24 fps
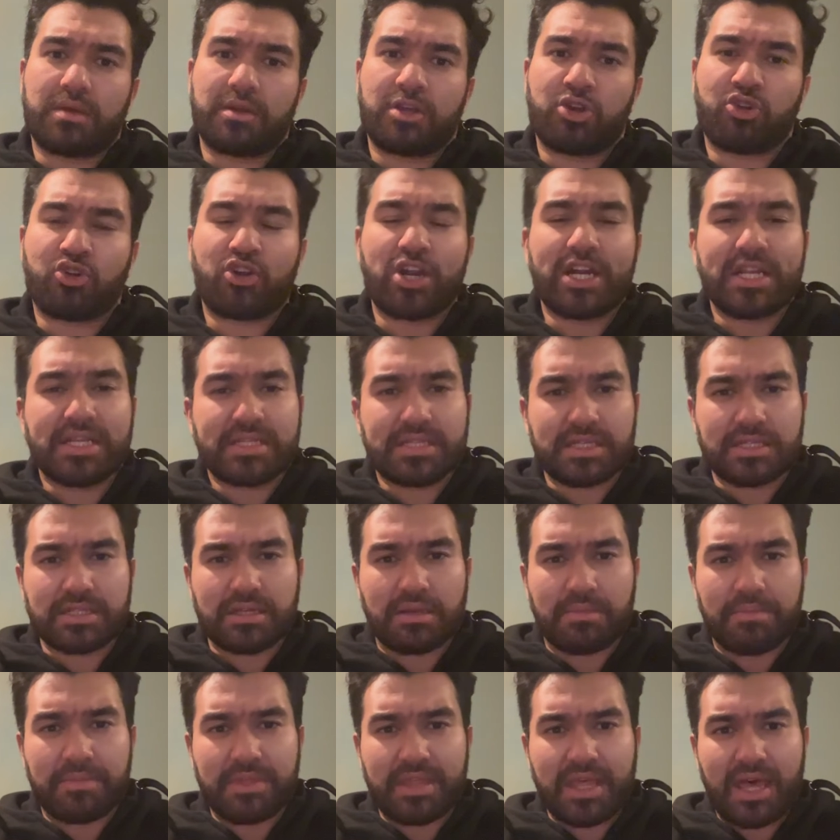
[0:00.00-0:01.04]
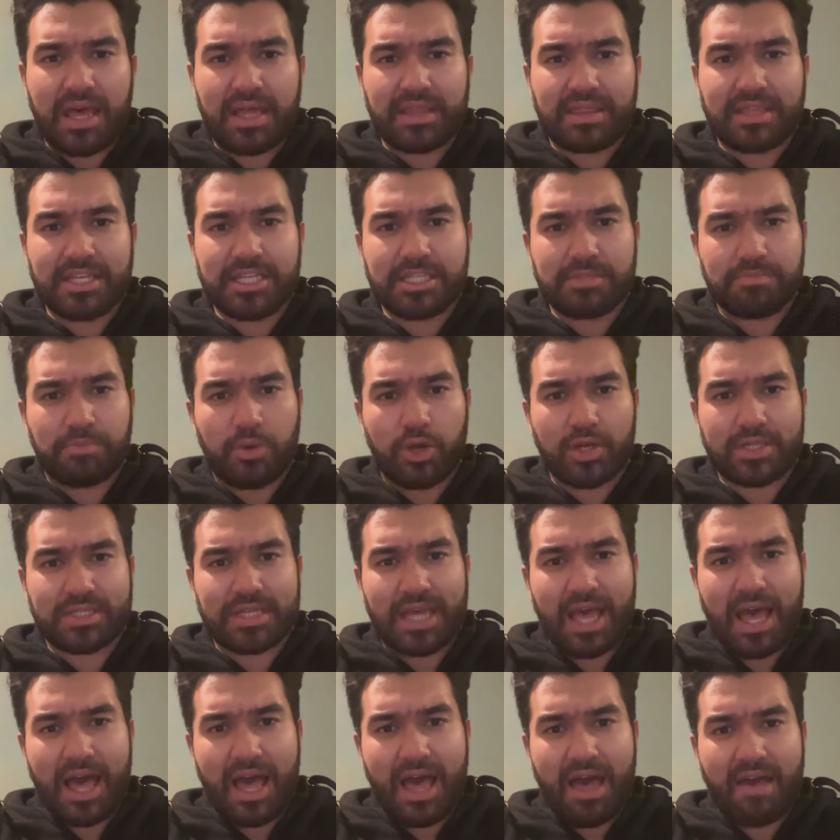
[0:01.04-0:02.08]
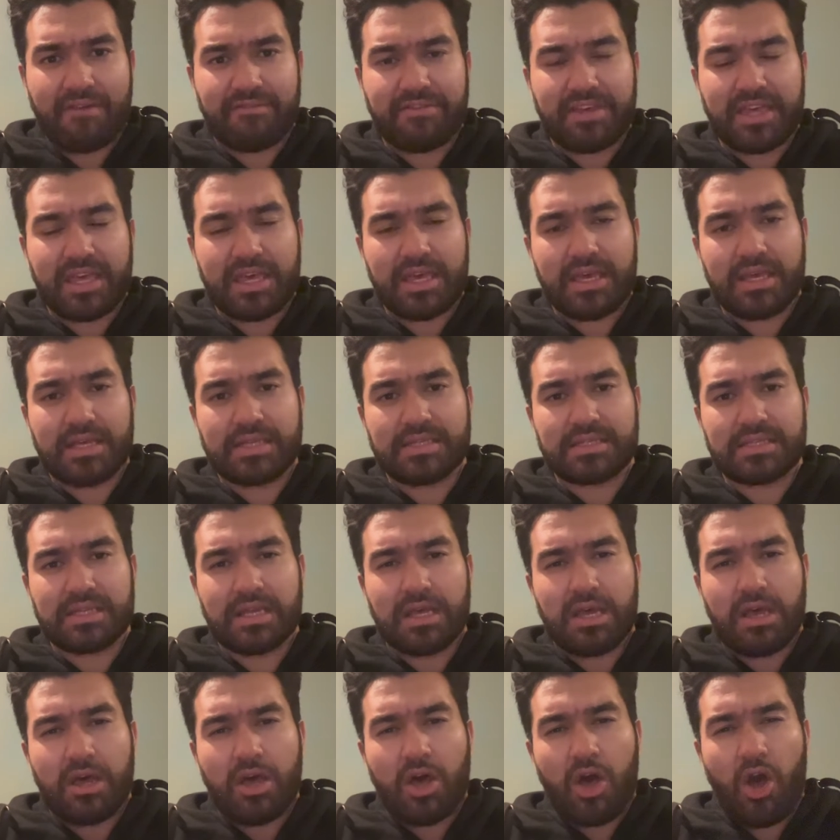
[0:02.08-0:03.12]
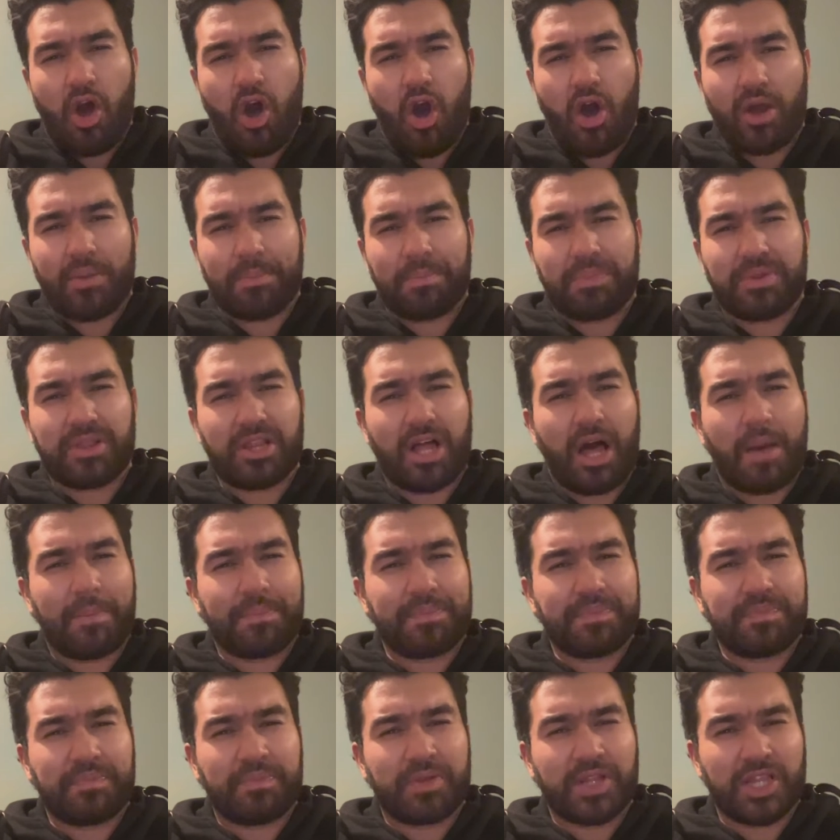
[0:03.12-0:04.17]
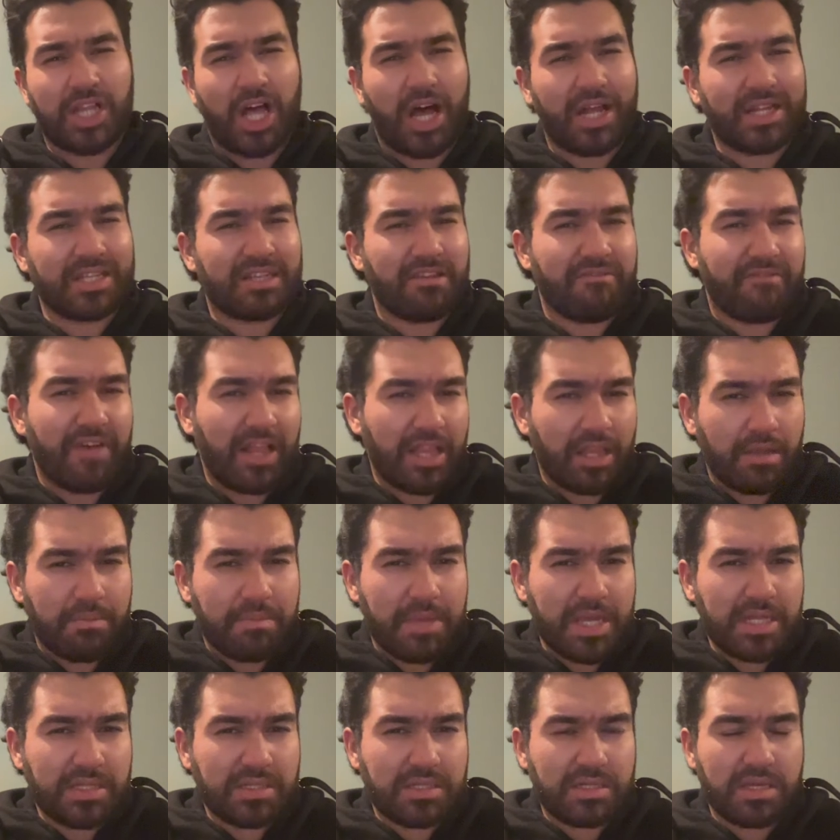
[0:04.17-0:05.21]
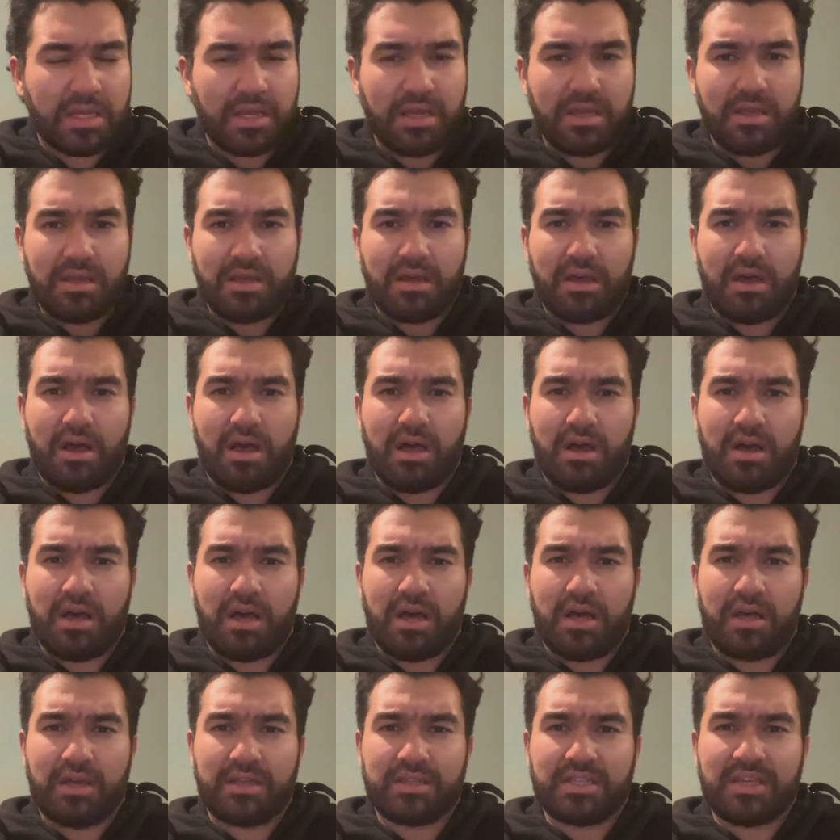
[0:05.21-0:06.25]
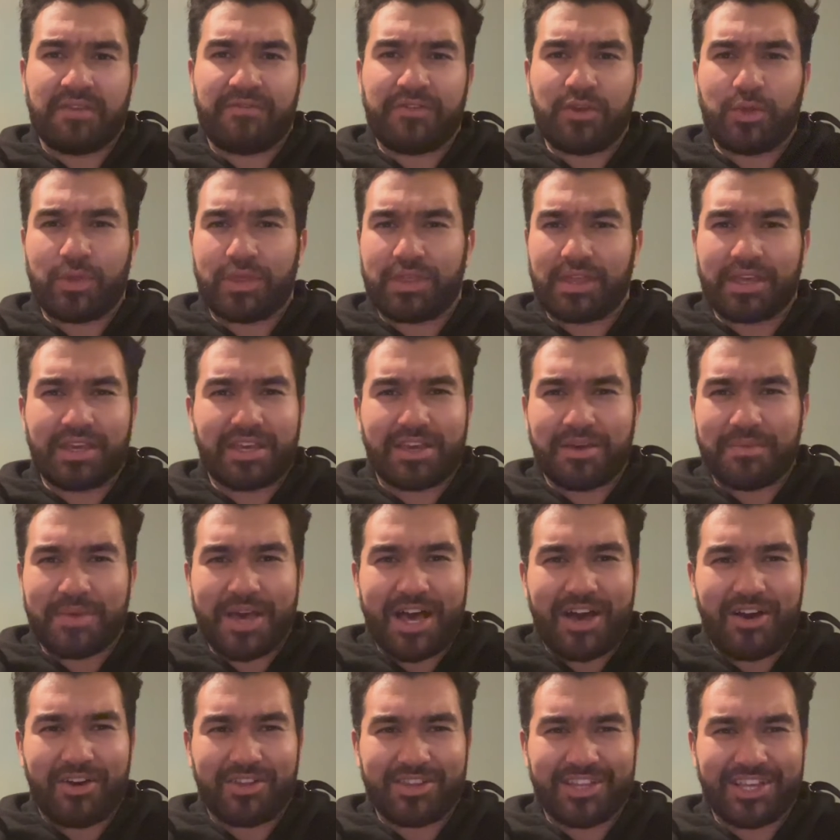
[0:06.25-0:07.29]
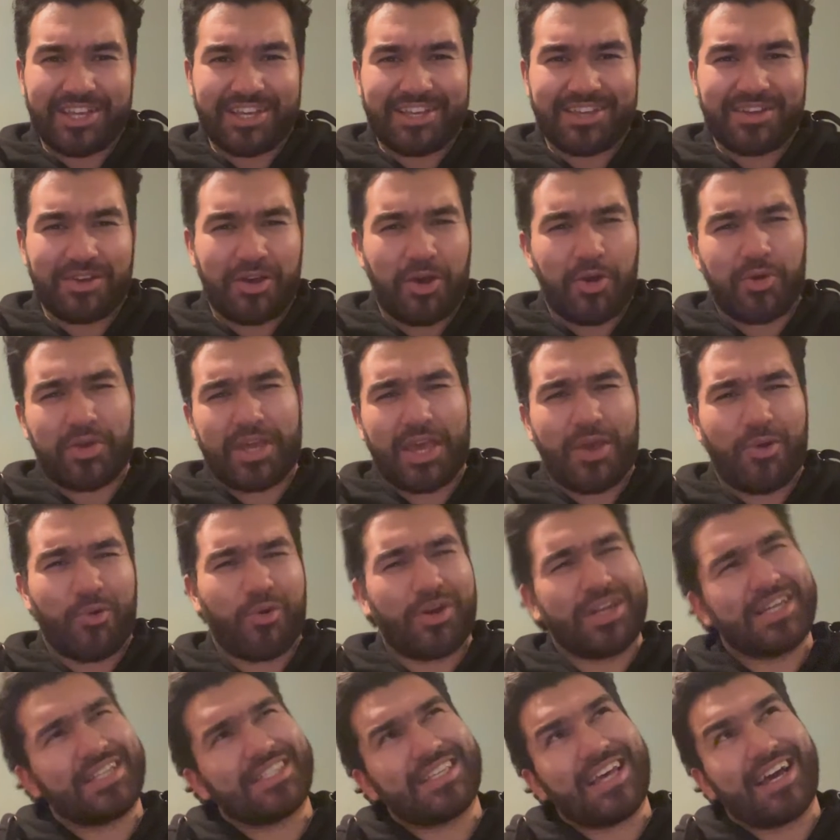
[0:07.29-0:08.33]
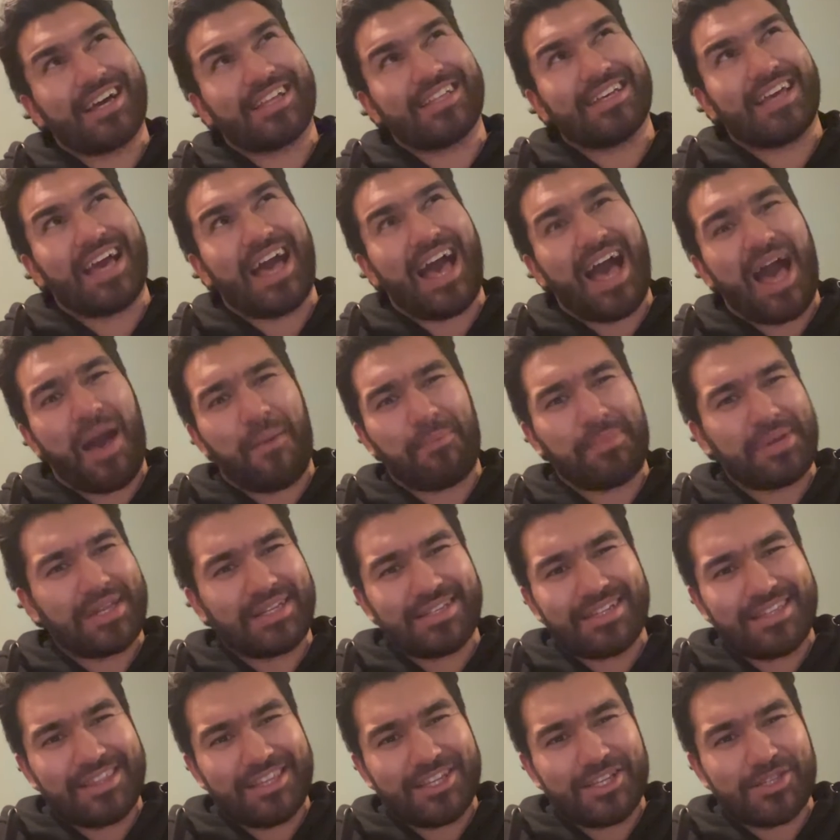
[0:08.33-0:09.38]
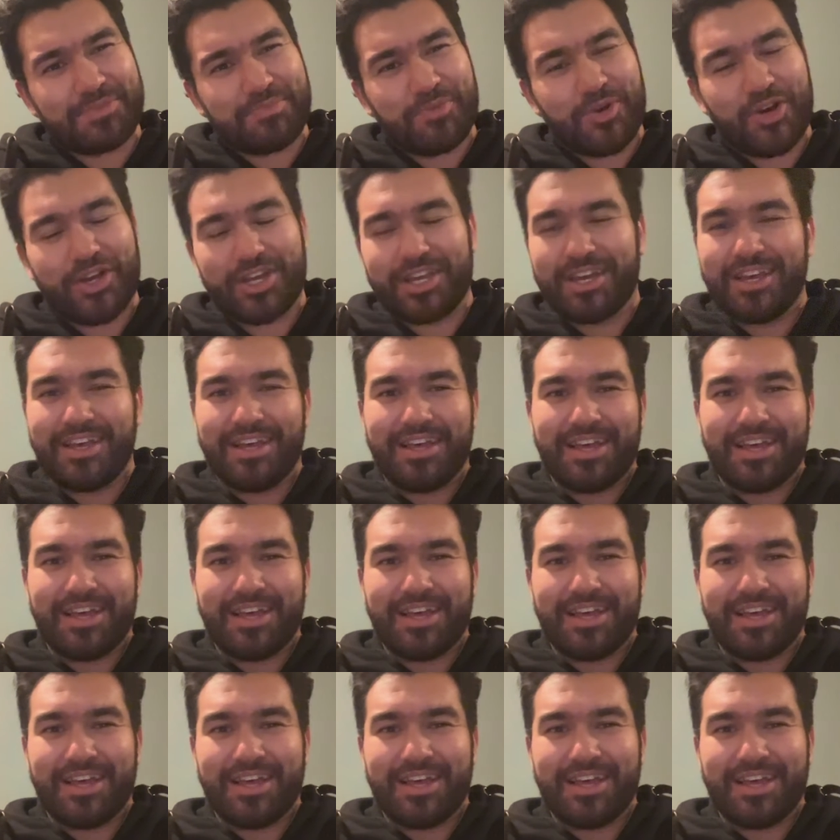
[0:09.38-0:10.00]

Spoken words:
criticism that these books have is on plot development. If you think about, like, okay, what exactly happened in this book?